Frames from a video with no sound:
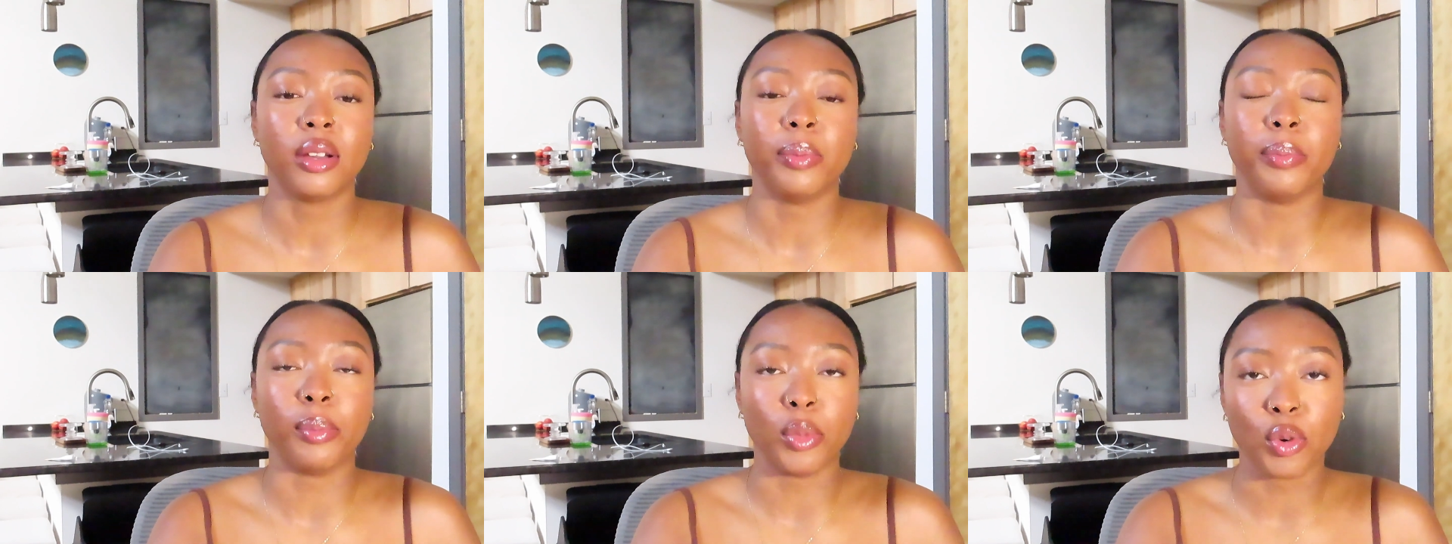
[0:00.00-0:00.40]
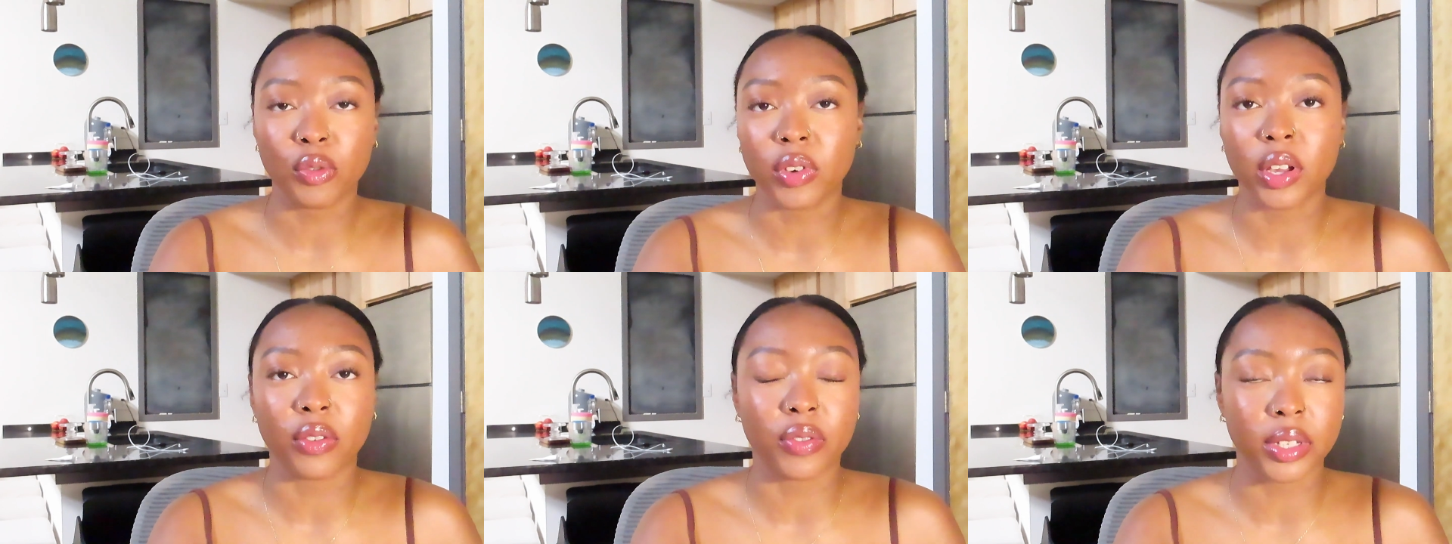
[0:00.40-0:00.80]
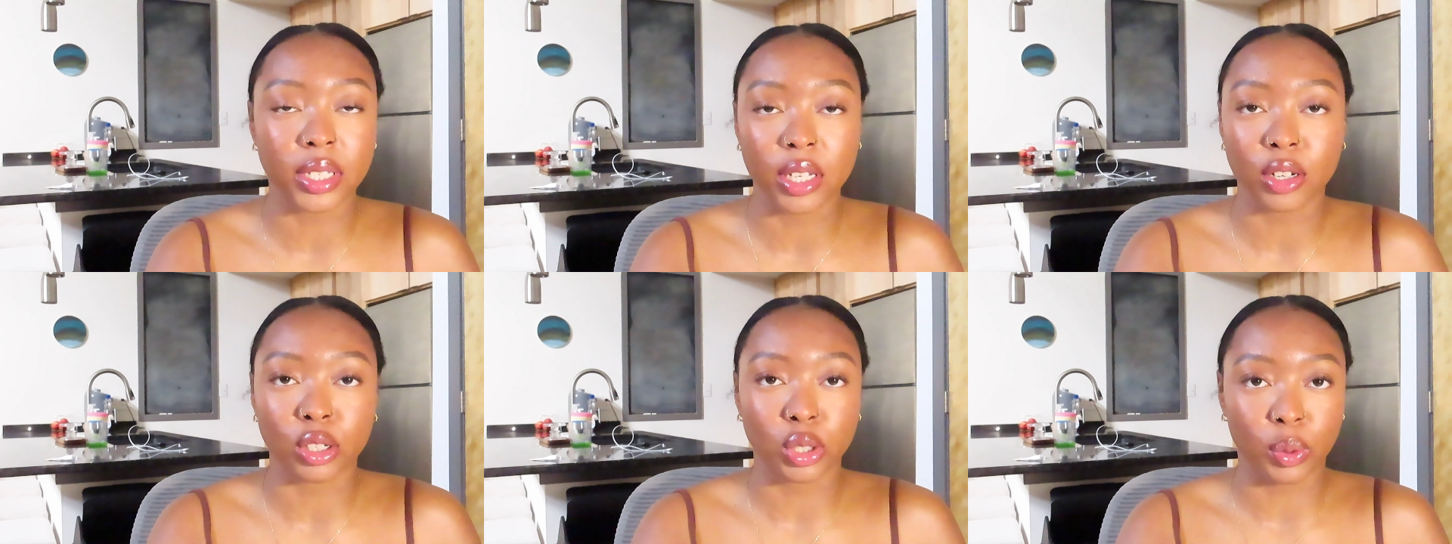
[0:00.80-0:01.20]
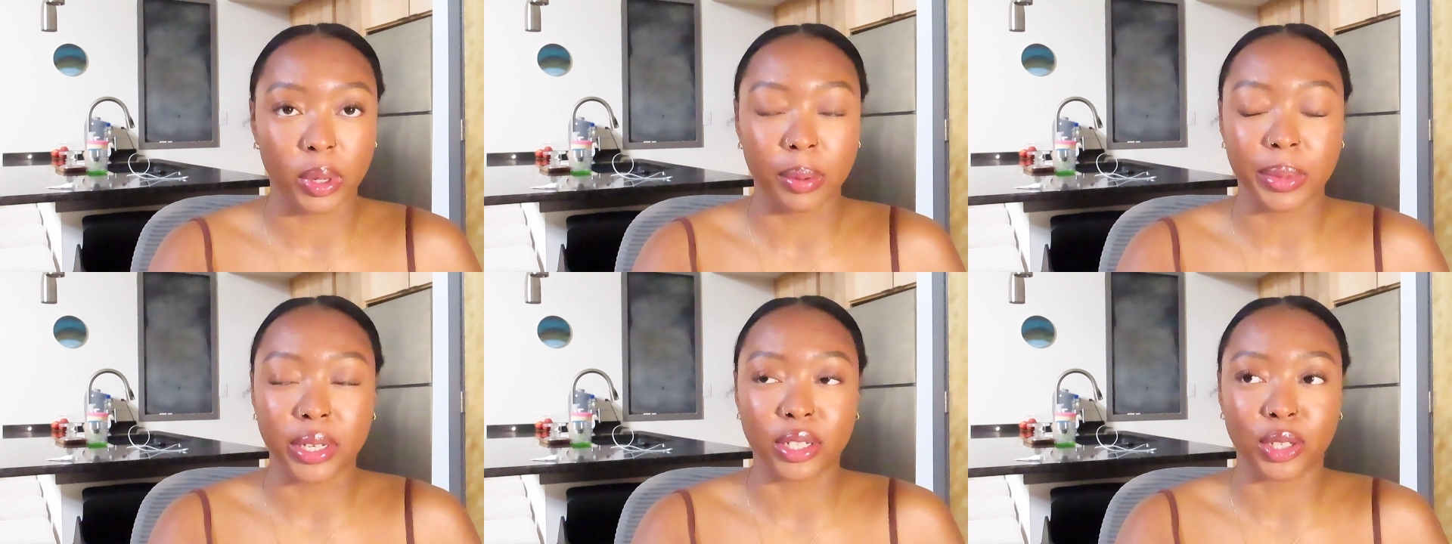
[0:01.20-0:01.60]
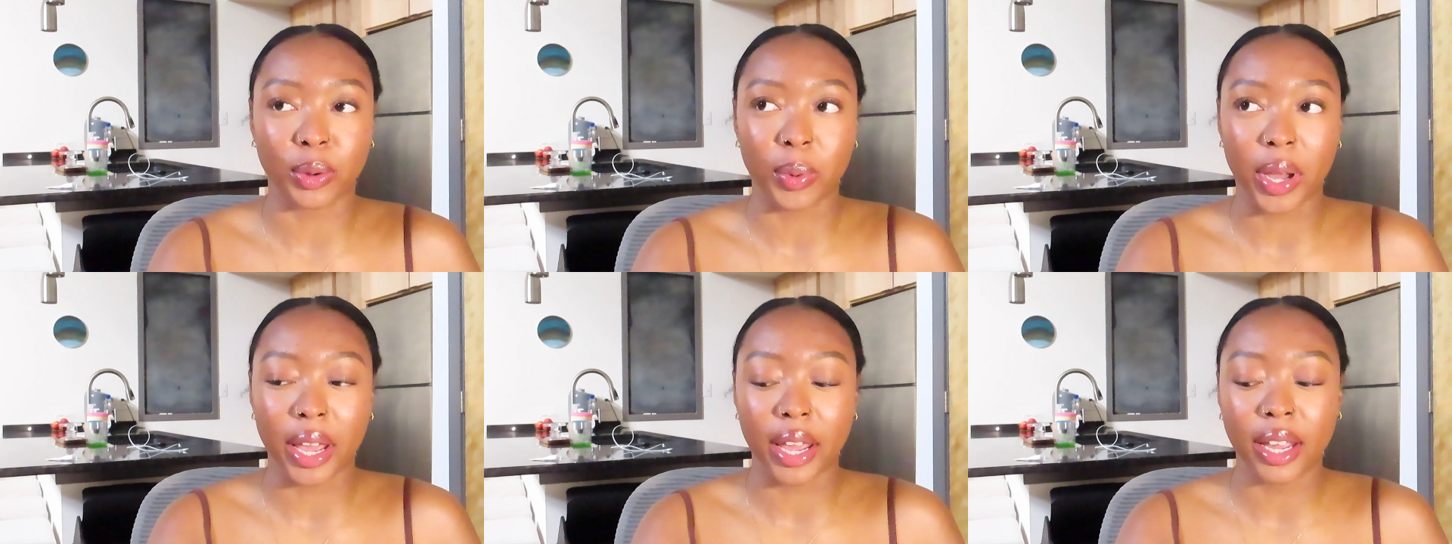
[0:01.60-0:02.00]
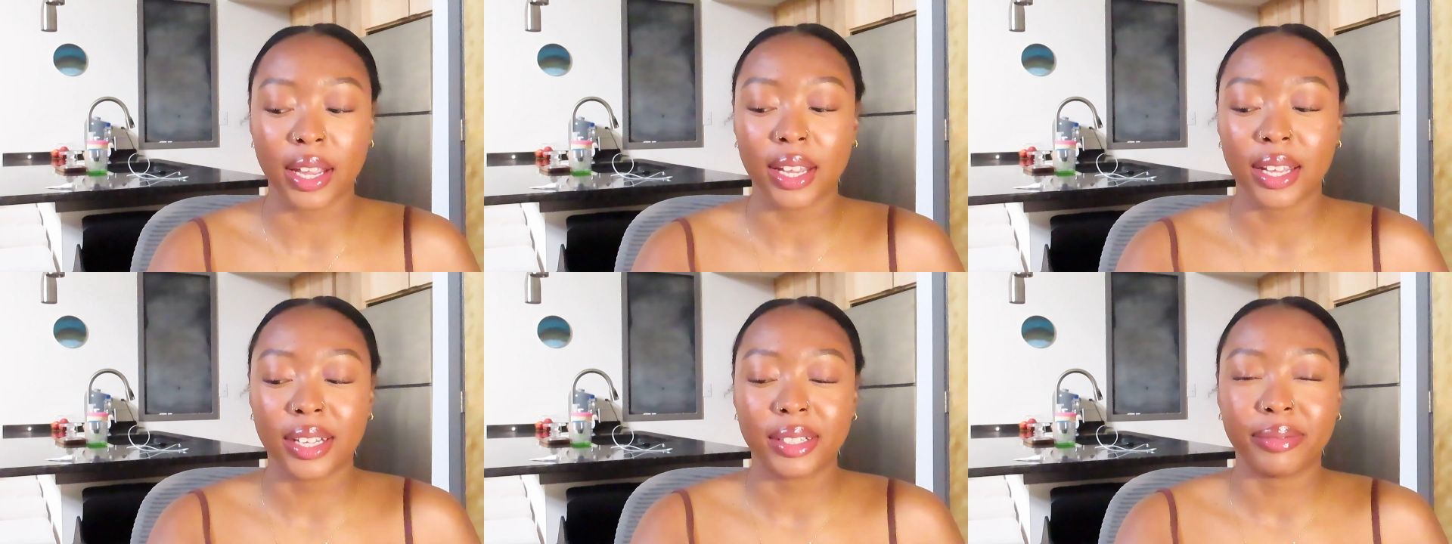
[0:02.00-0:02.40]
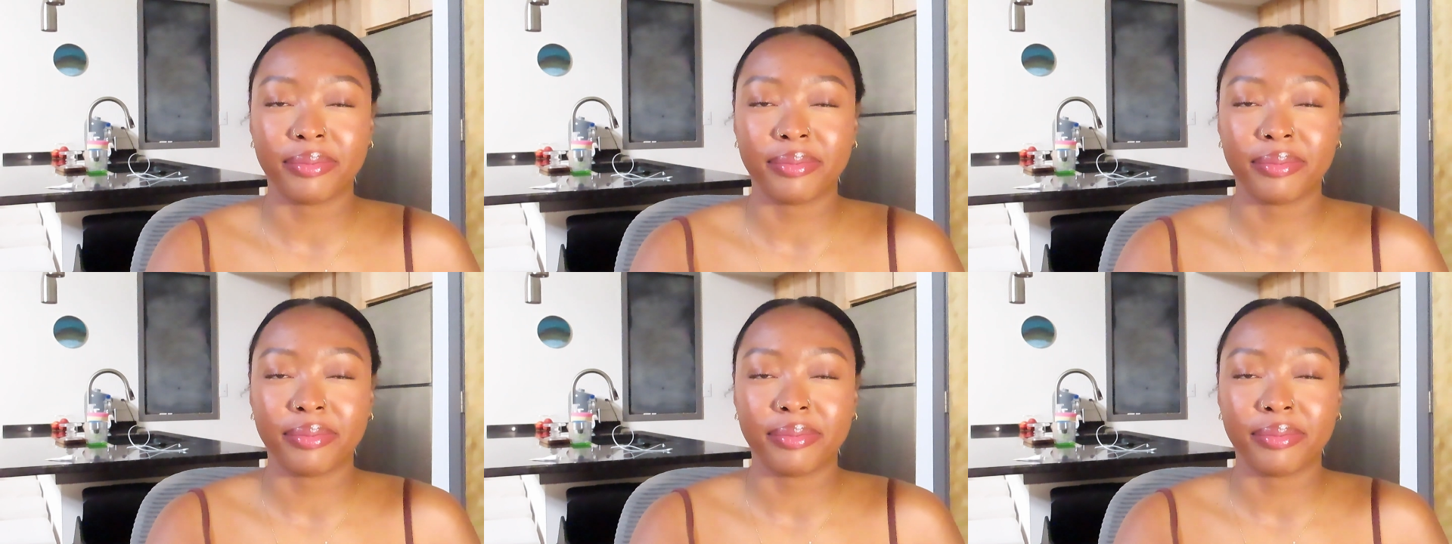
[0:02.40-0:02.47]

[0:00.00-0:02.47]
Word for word: moving 15 or 20 minutes away